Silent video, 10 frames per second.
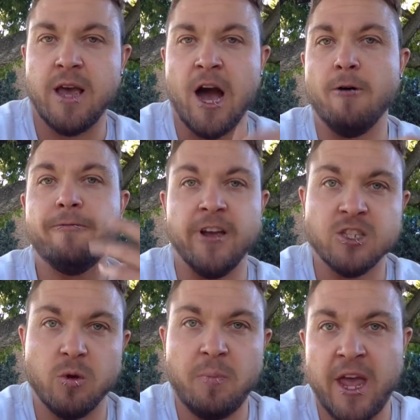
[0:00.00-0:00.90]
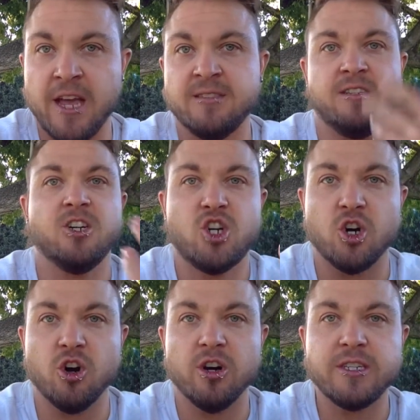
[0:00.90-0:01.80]
outfits with pants and a
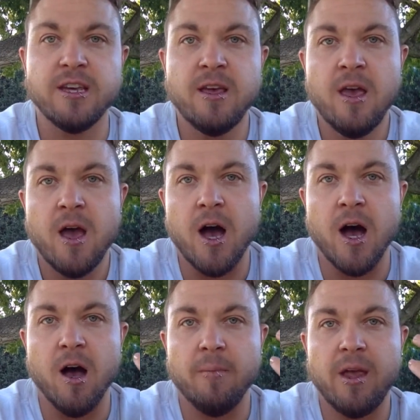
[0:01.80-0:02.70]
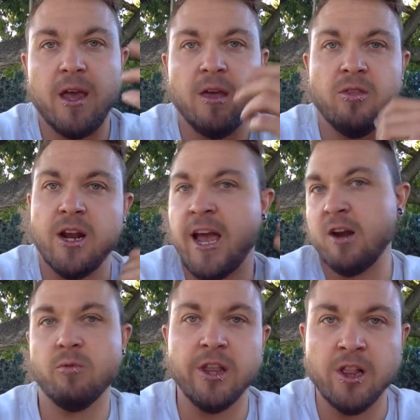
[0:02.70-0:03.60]
shirt. Um, and then I
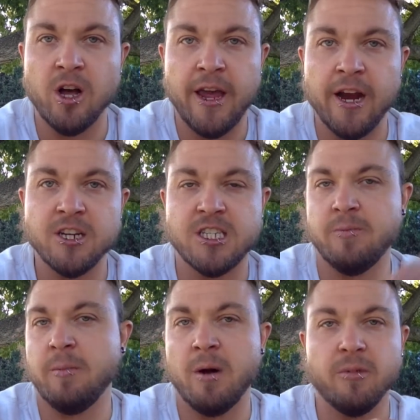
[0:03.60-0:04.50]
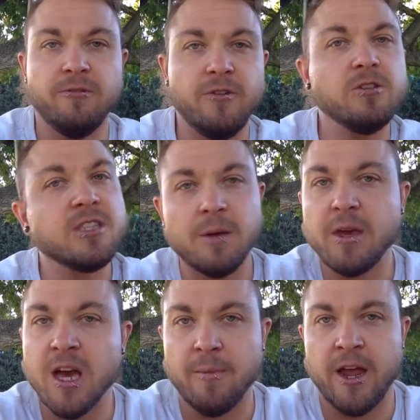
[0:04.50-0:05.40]
had really long hair still. My mom refused to let
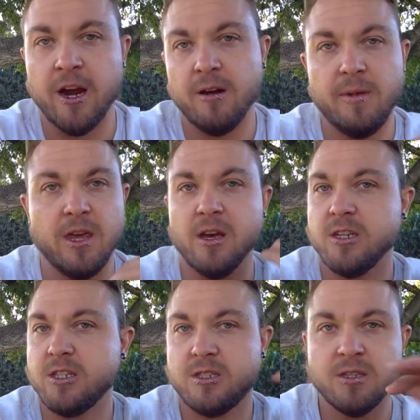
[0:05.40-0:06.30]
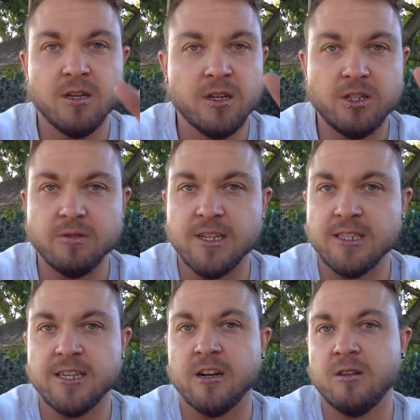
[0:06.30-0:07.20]
me cut my hair because she was
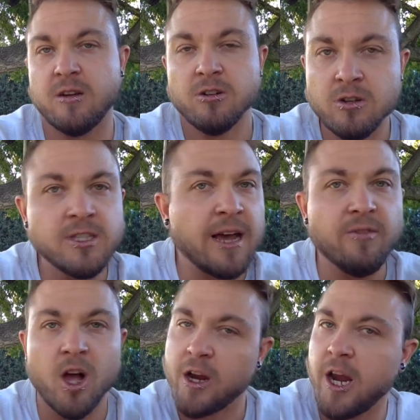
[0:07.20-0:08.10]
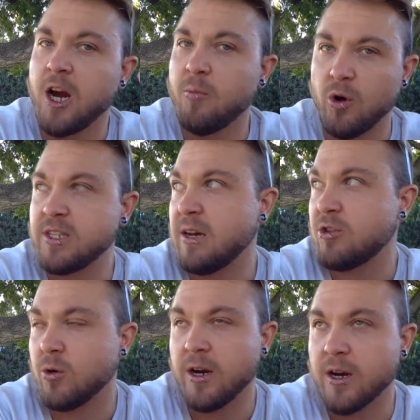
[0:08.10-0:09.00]
dead set on like, girls have long hair, boys have
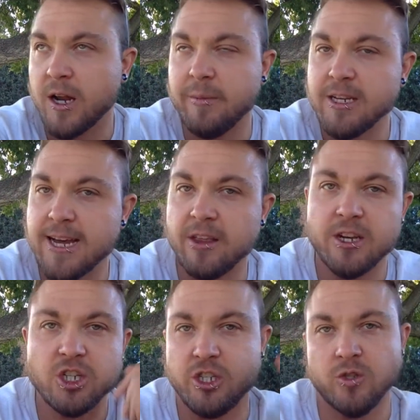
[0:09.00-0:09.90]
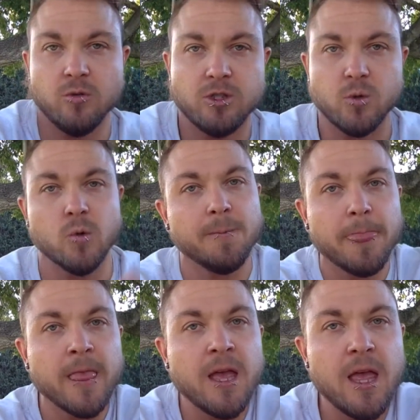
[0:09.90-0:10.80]
short hair kind of mentality. She's old school.
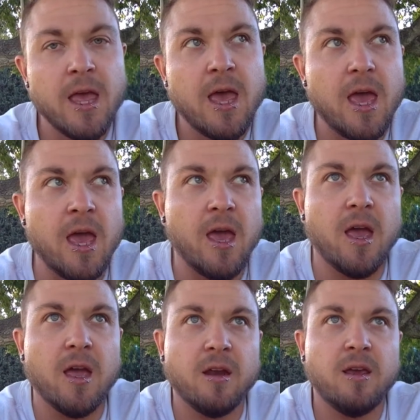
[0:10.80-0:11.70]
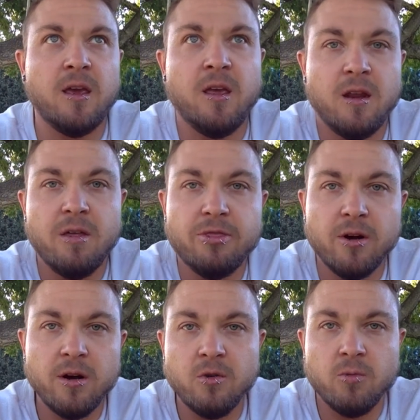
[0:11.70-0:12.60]
And in
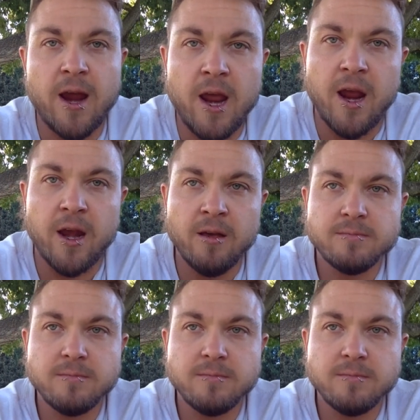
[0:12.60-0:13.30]
third grade,